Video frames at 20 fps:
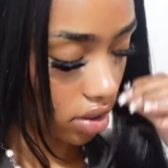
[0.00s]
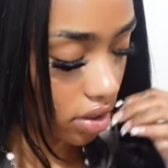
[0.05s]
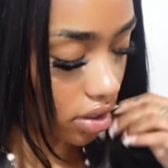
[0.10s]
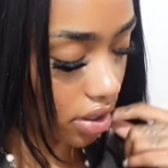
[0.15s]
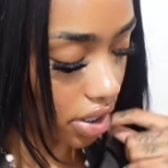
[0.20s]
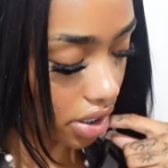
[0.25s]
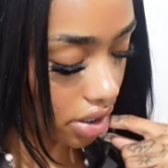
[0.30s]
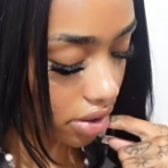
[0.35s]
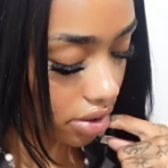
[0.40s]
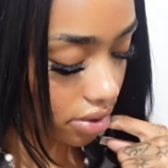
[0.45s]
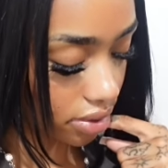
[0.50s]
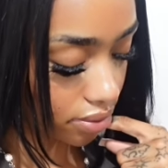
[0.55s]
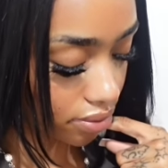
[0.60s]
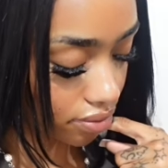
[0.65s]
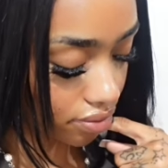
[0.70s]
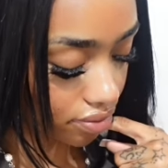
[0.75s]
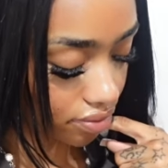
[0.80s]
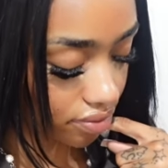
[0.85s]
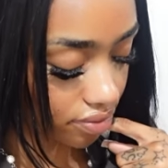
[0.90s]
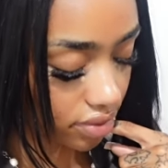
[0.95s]

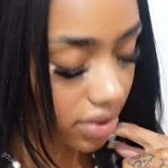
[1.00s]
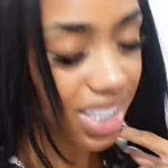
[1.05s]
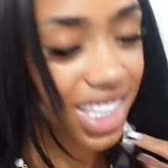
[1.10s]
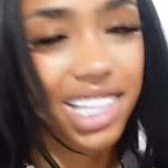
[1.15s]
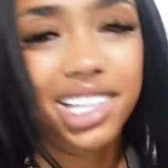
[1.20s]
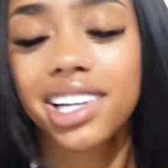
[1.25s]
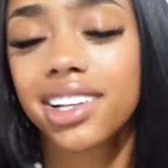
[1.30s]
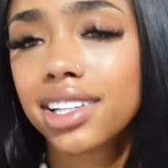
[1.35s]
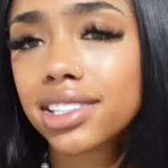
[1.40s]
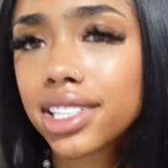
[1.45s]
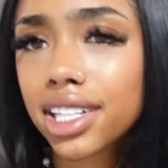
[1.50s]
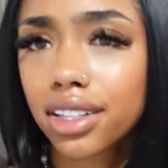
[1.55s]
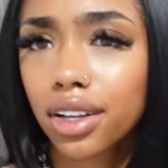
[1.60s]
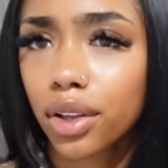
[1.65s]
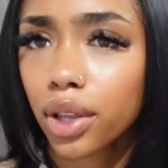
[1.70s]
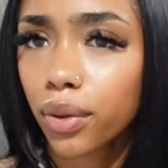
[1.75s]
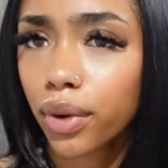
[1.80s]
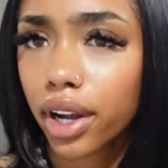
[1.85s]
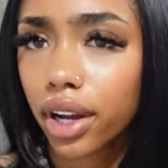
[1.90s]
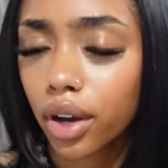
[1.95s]
Because I think it's like the
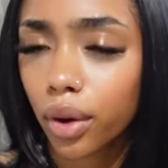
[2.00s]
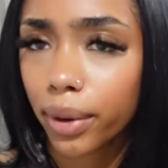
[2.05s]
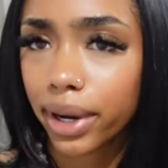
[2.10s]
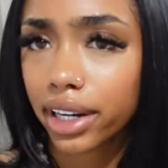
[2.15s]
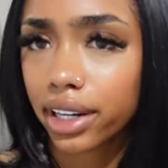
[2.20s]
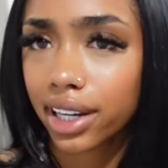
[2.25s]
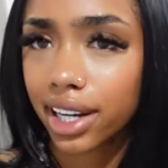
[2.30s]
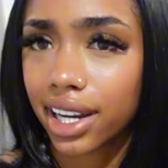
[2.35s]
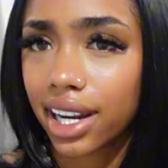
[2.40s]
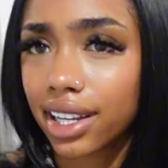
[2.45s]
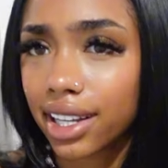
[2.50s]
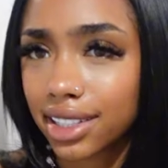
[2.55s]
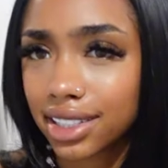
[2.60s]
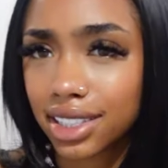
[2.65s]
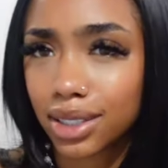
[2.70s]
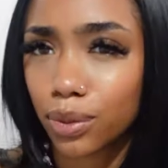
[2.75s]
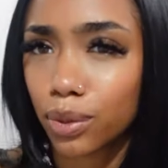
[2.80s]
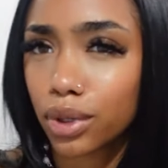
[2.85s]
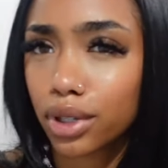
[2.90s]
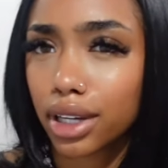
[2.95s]
only one I could wear today that
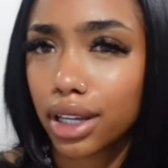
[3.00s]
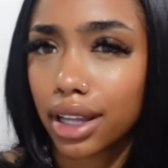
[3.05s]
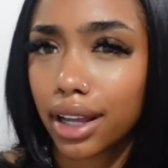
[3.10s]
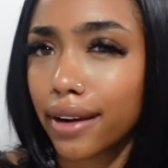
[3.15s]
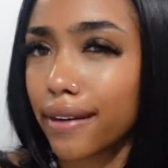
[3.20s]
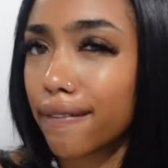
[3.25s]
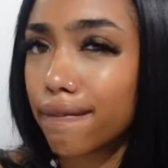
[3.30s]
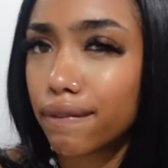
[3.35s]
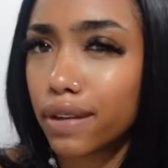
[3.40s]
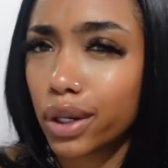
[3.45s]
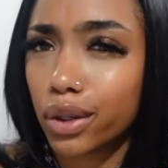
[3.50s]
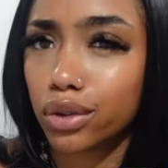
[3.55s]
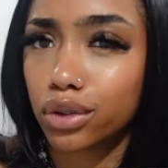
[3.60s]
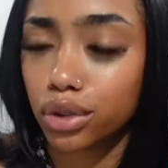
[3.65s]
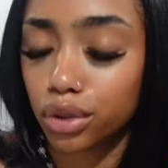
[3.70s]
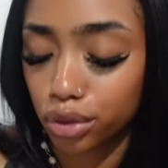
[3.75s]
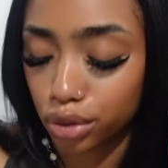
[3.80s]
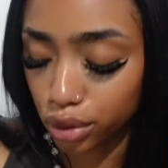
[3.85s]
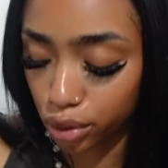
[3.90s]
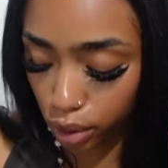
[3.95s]
doesn't really like feel
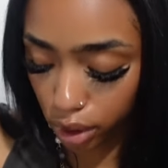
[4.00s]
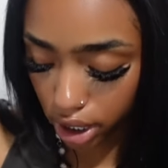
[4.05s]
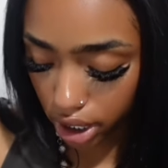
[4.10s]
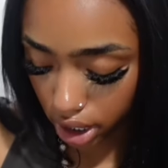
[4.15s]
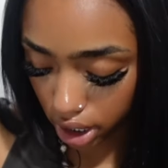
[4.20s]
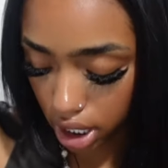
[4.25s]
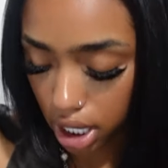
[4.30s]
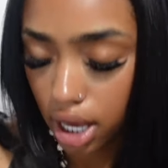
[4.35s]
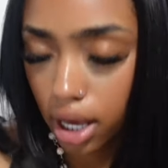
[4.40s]
too hot.